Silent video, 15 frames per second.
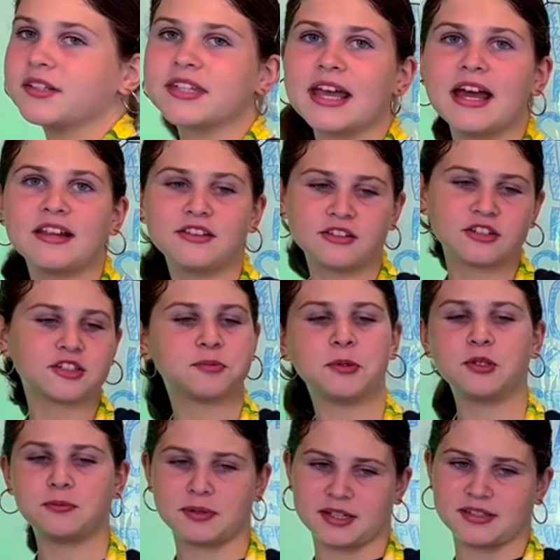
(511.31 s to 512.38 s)
another spoon
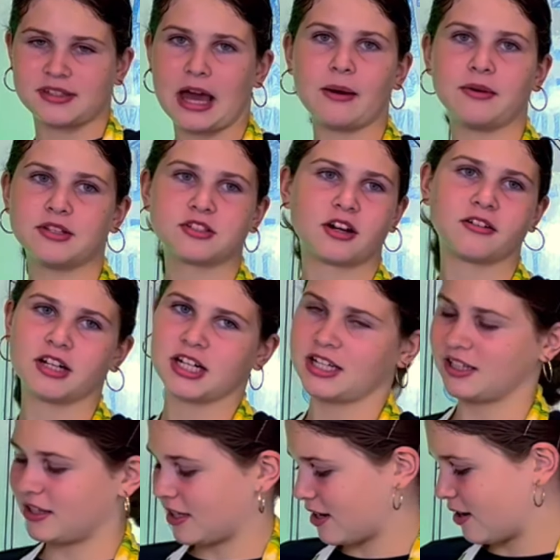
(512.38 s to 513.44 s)
because that one's already in
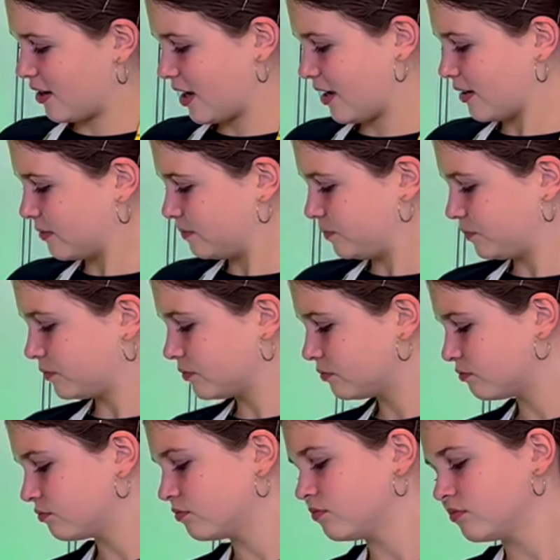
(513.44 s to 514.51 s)
there and
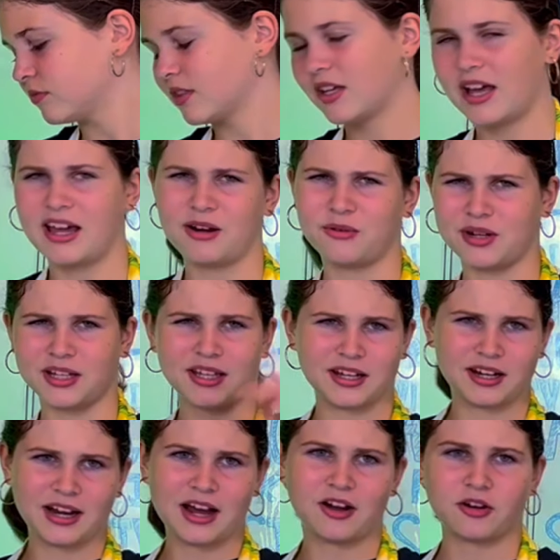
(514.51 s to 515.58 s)
I don't want to get it
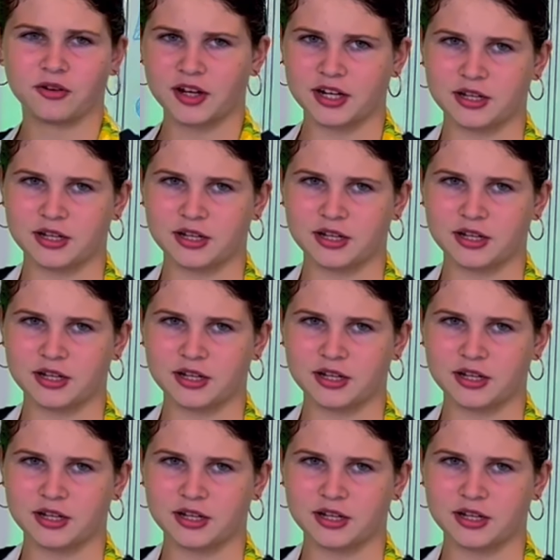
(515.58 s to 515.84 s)
out already.